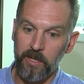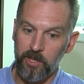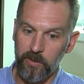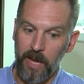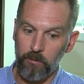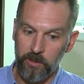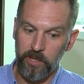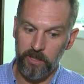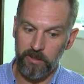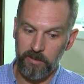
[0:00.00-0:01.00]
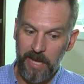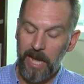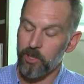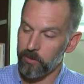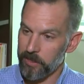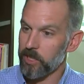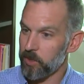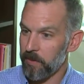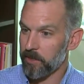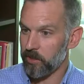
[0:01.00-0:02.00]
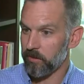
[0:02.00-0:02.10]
And so that would just naturally expect you